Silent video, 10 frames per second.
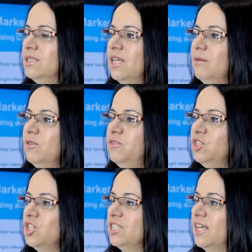Thermo
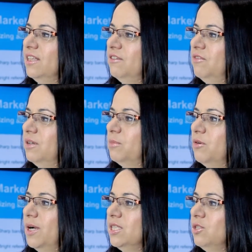Fisher Scientific
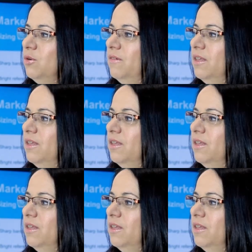provides you with